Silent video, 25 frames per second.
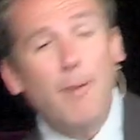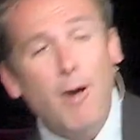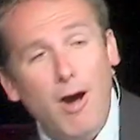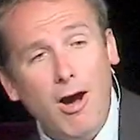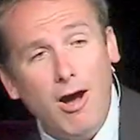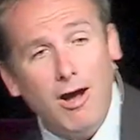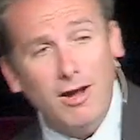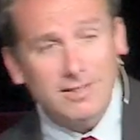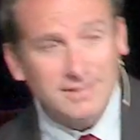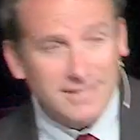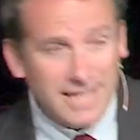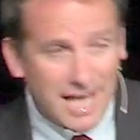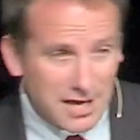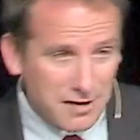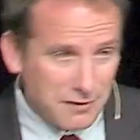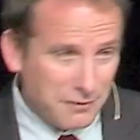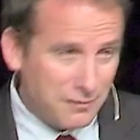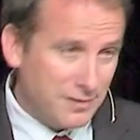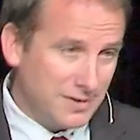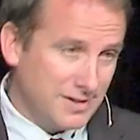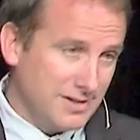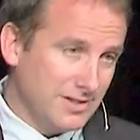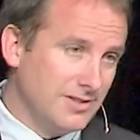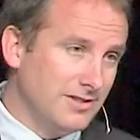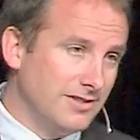Paul died a
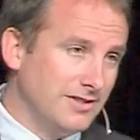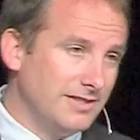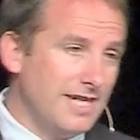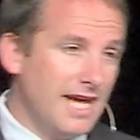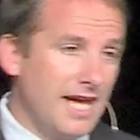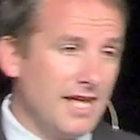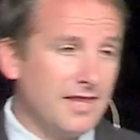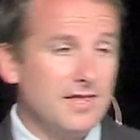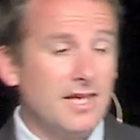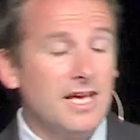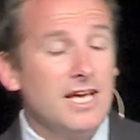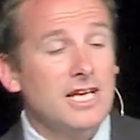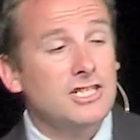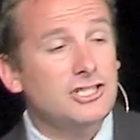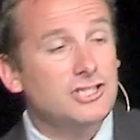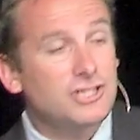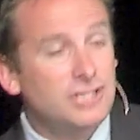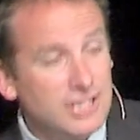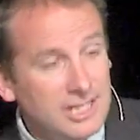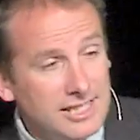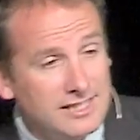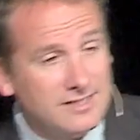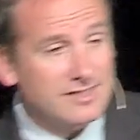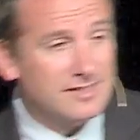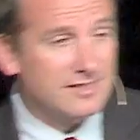physical death.
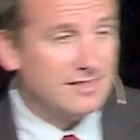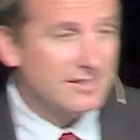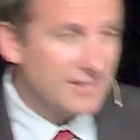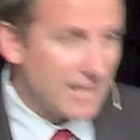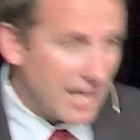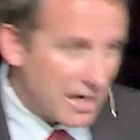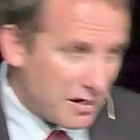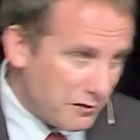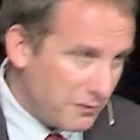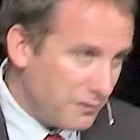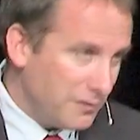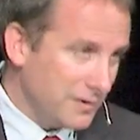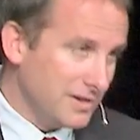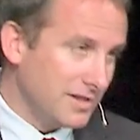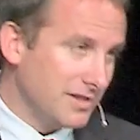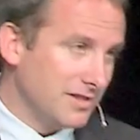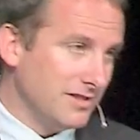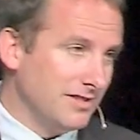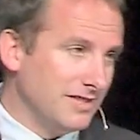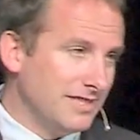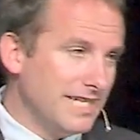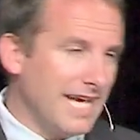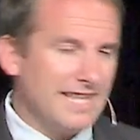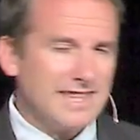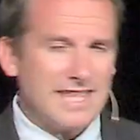Jesus died a
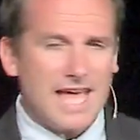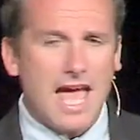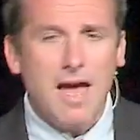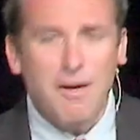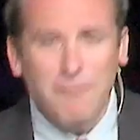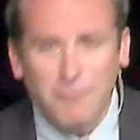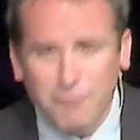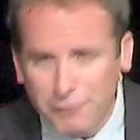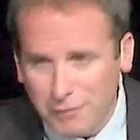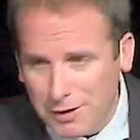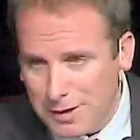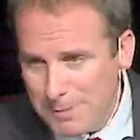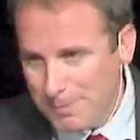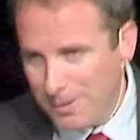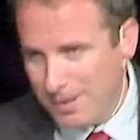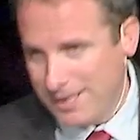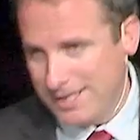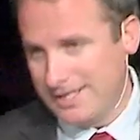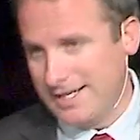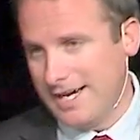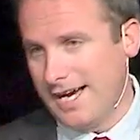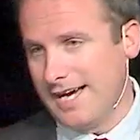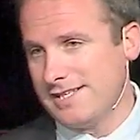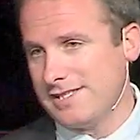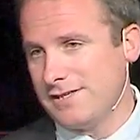physical death.
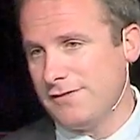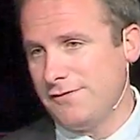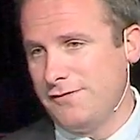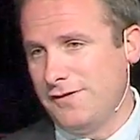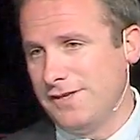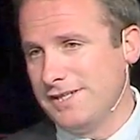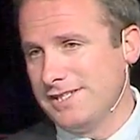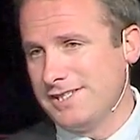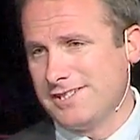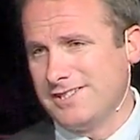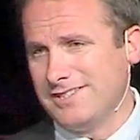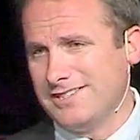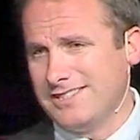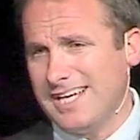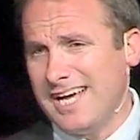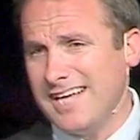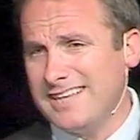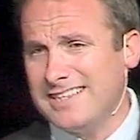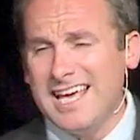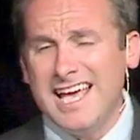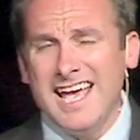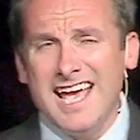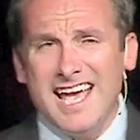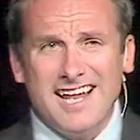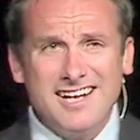Everybody dies a physical
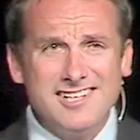death.